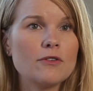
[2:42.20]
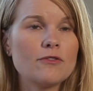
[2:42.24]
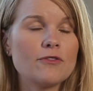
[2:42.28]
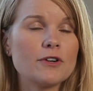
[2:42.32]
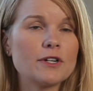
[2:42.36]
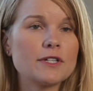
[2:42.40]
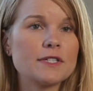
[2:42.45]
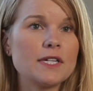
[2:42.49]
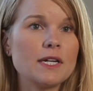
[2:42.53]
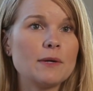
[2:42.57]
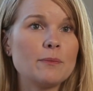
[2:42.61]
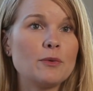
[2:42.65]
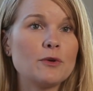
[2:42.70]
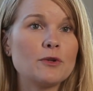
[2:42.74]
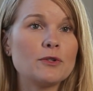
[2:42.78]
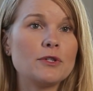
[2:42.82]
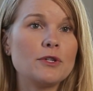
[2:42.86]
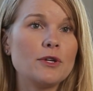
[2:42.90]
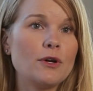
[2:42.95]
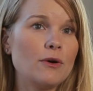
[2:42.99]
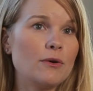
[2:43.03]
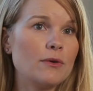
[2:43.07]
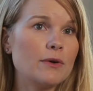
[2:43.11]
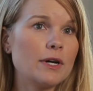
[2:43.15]
For example,
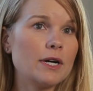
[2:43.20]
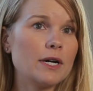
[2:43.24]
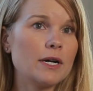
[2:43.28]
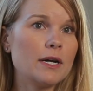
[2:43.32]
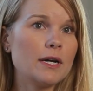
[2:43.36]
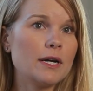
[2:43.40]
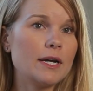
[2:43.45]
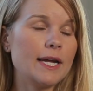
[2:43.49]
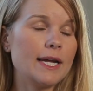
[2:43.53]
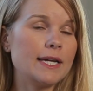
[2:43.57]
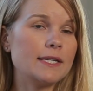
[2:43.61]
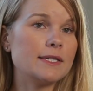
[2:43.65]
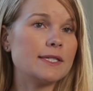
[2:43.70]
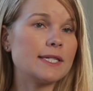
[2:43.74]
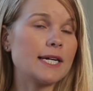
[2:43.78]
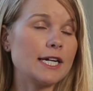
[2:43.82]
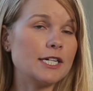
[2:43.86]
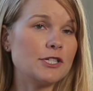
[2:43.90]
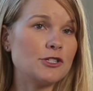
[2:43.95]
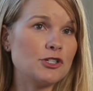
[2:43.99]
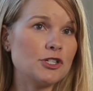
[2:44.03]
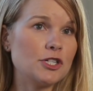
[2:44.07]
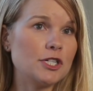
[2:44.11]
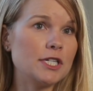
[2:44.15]
yoga and
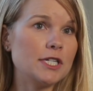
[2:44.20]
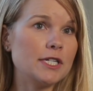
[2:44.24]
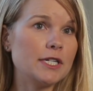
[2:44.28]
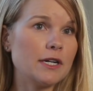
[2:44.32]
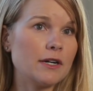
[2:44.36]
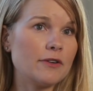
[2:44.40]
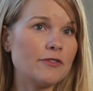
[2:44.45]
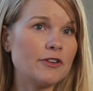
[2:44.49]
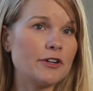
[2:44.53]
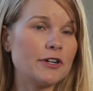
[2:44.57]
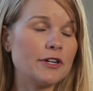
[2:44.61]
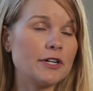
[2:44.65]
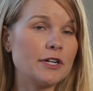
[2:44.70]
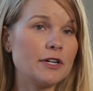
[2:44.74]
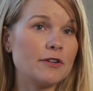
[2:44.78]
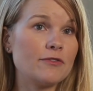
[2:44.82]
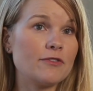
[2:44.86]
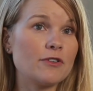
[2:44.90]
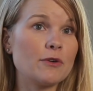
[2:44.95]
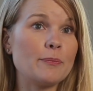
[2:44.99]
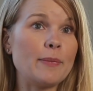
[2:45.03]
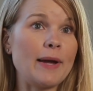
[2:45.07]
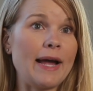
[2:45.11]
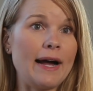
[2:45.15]
Tai Chi are very good
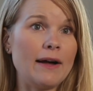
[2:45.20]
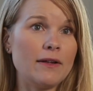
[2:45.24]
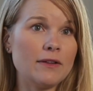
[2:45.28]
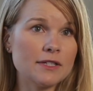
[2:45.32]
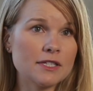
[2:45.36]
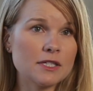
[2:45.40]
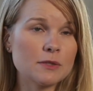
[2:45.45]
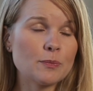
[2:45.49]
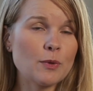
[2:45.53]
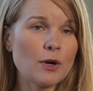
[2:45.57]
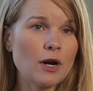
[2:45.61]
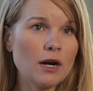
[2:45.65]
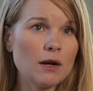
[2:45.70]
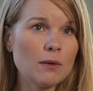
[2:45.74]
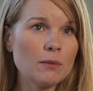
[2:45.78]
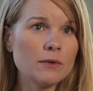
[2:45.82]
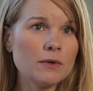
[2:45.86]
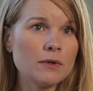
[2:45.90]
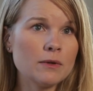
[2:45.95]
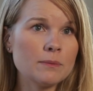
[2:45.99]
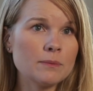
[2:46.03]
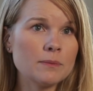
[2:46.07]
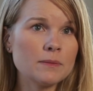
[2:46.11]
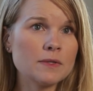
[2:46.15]
for balance
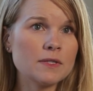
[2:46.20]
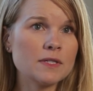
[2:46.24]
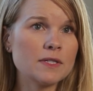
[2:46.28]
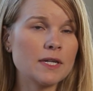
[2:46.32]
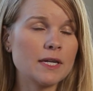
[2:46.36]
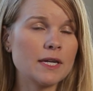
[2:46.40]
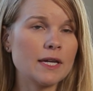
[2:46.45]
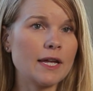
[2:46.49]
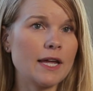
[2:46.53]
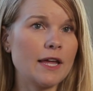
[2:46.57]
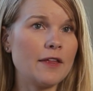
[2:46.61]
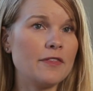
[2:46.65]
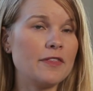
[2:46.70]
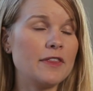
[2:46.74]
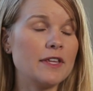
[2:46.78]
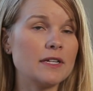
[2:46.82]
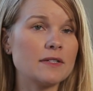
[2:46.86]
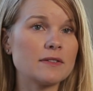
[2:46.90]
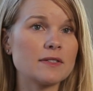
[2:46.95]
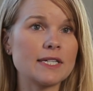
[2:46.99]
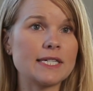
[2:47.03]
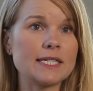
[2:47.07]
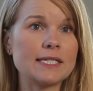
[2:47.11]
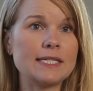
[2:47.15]
problems, and
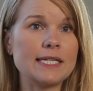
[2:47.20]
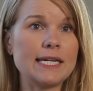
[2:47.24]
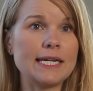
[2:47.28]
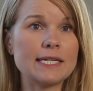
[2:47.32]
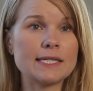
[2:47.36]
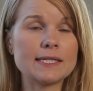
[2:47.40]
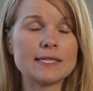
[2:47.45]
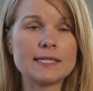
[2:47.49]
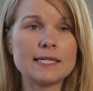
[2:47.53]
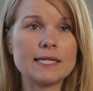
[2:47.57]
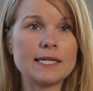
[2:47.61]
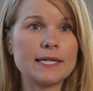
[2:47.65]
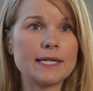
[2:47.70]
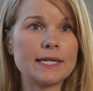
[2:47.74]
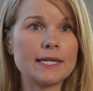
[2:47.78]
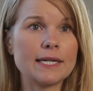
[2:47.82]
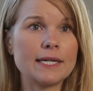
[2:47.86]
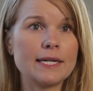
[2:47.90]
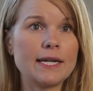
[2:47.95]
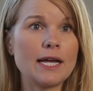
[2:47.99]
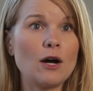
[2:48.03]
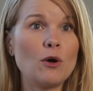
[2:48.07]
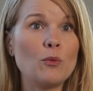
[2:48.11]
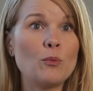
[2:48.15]
things like dancing
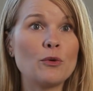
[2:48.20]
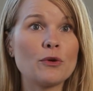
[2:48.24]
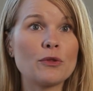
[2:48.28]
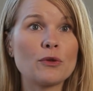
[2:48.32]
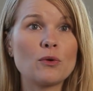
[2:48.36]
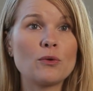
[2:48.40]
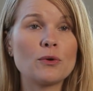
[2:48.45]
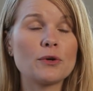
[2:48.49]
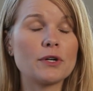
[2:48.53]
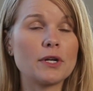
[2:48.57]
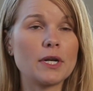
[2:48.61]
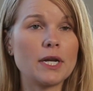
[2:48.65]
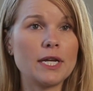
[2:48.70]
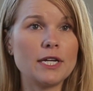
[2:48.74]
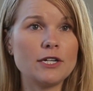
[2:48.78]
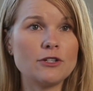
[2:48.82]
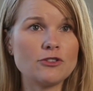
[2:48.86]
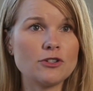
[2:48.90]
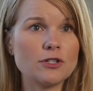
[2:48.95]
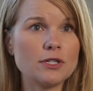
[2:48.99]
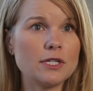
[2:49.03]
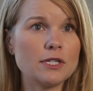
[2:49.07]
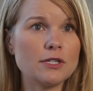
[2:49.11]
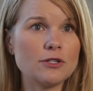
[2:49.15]
can help with
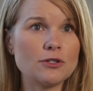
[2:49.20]
coordination